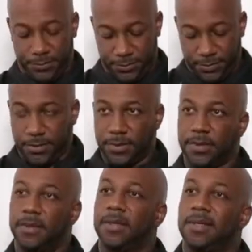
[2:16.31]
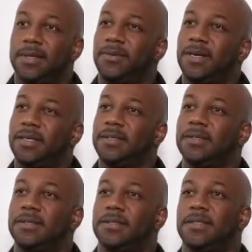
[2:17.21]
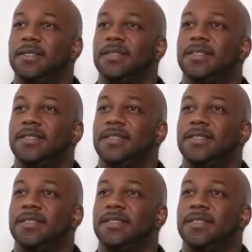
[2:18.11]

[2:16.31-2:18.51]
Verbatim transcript: you. What? Action.